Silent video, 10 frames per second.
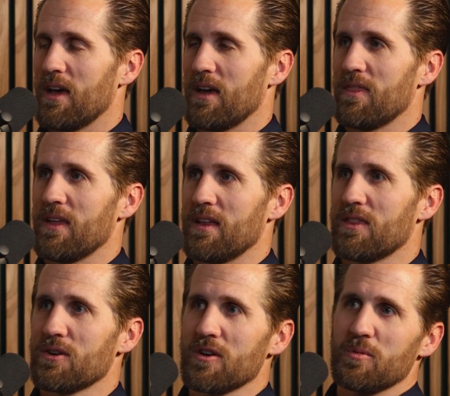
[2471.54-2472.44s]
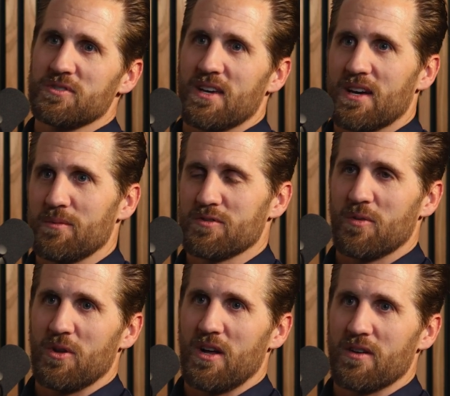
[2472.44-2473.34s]
And then 30% comes
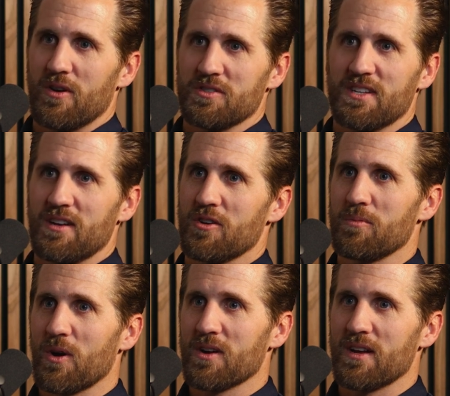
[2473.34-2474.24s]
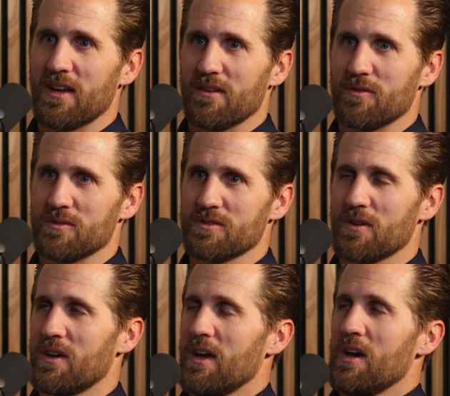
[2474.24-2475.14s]
from a lot of our standard marketing efforts.
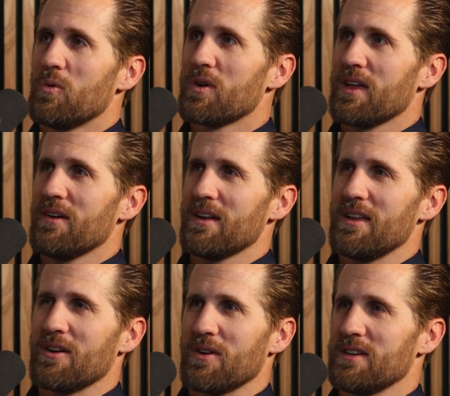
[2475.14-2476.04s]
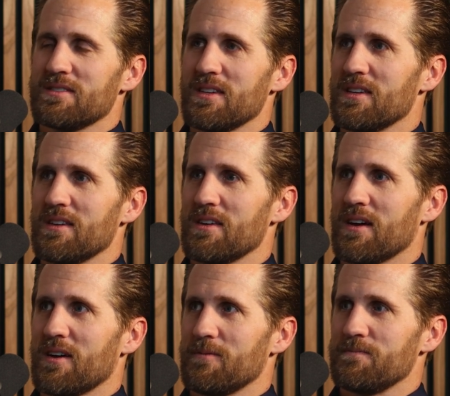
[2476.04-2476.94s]
So without any crazy
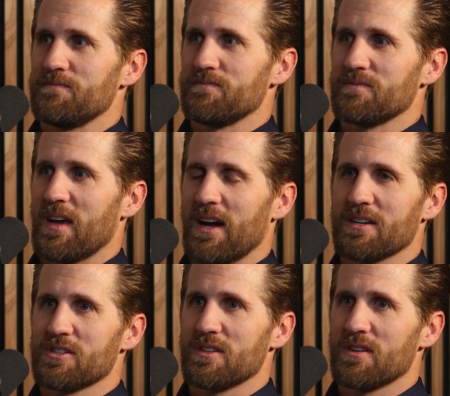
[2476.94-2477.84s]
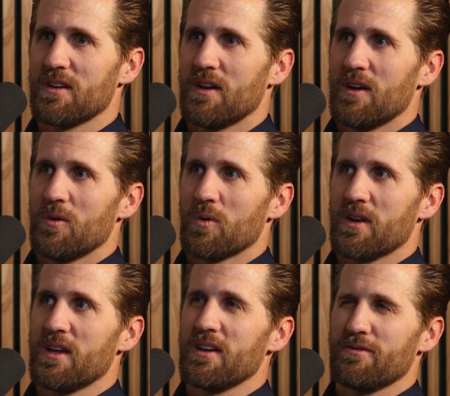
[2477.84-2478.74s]
action, we're
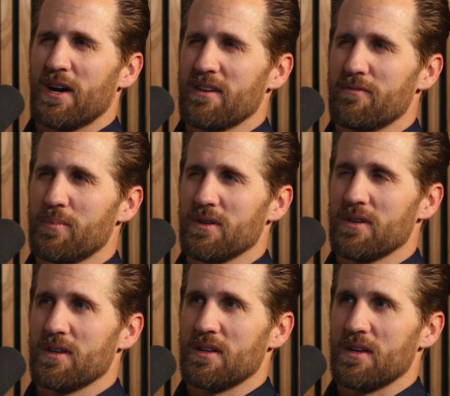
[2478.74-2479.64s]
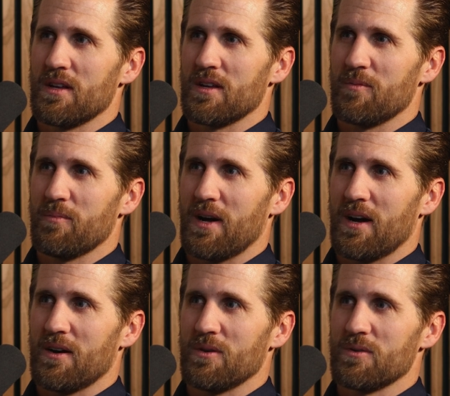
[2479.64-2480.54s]
going to hit $5 billion in
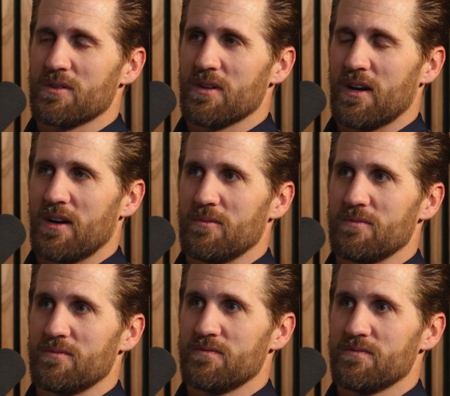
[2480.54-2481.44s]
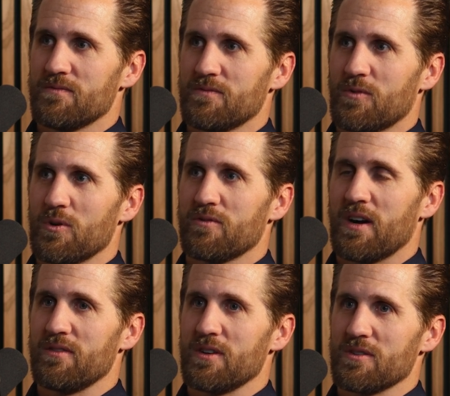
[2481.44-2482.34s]
about 4 or
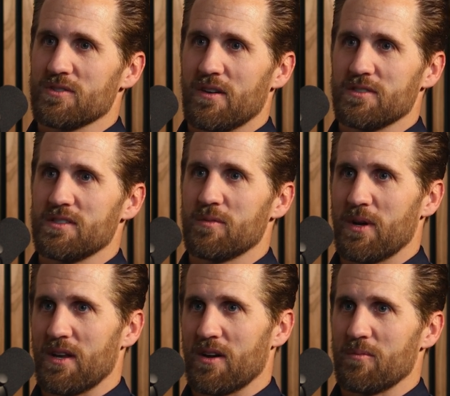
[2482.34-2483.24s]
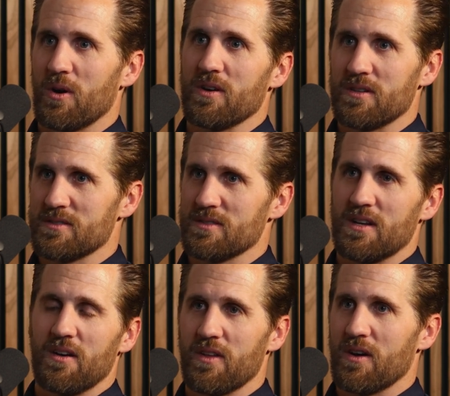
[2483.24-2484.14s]
5 years, obviously depending on markets
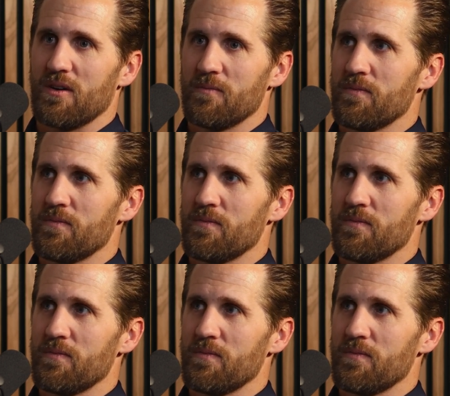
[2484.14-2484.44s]
and how they go.